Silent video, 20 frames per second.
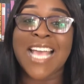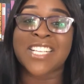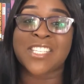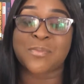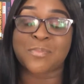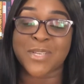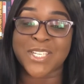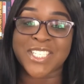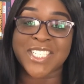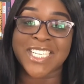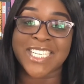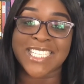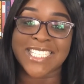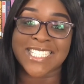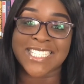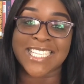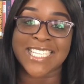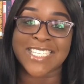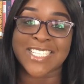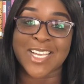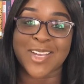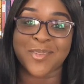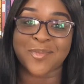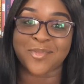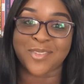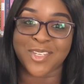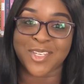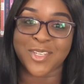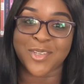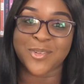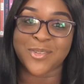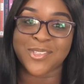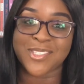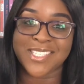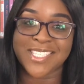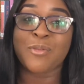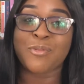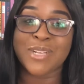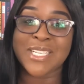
especially sit down videos.